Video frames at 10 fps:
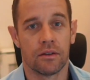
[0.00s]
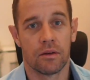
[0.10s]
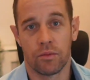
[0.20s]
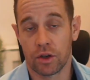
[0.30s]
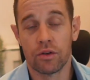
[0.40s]
we
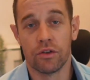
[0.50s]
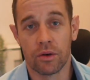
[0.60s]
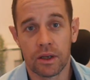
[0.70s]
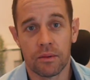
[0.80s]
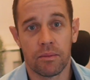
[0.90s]
could do
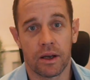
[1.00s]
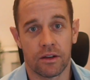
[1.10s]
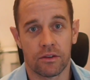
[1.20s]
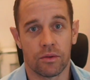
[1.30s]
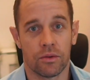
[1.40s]
it, but it's
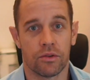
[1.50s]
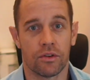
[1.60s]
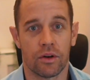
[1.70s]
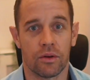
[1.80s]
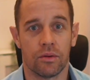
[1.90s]

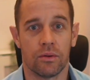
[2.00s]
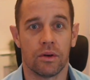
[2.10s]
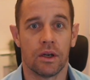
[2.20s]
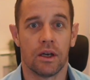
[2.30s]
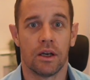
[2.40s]
also
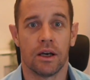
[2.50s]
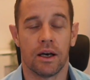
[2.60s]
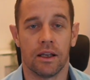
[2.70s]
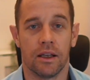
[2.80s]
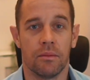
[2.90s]

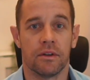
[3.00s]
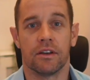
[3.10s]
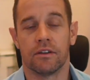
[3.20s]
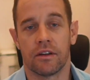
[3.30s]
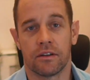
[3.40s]
limiting
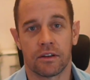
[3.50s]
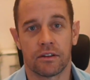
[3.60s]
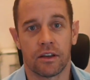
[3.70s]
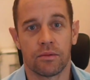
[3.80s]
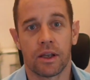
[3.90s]
to the
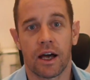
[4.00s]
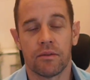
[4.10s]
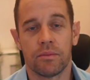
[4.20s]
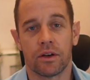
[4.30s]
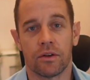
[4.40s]
success we'll have,
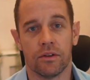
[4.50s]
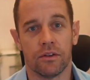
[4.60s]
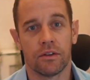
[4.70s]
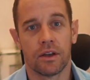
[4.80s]
because